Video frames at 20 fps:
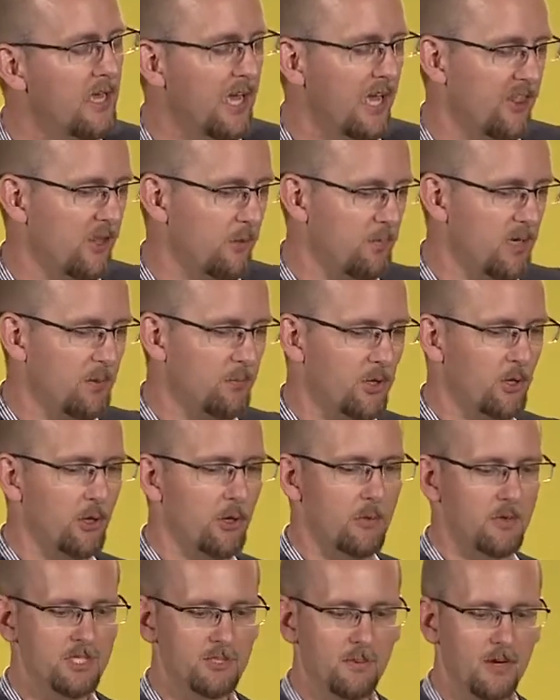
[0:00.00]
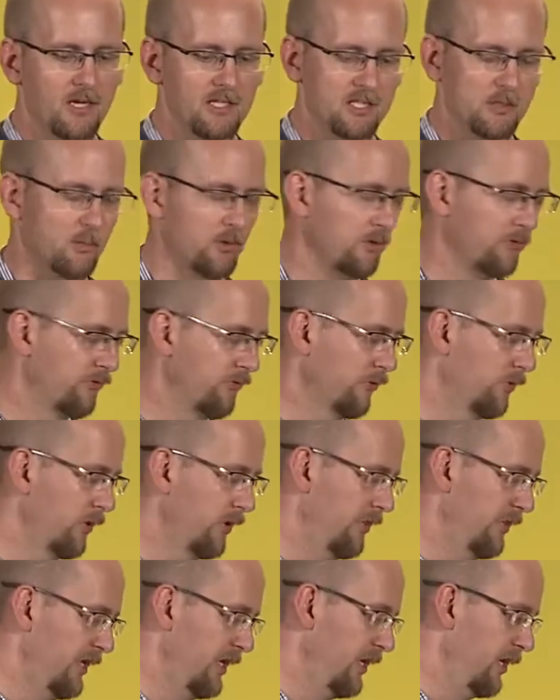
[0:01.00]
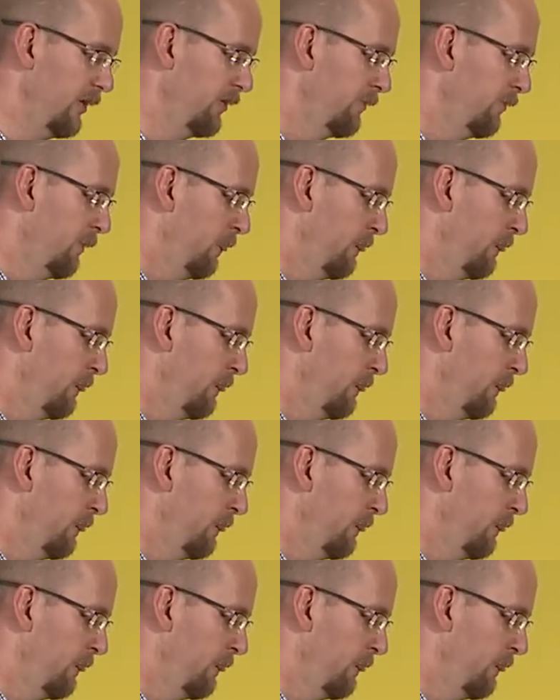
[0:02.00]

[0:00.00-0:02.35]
and the people who are responsible for the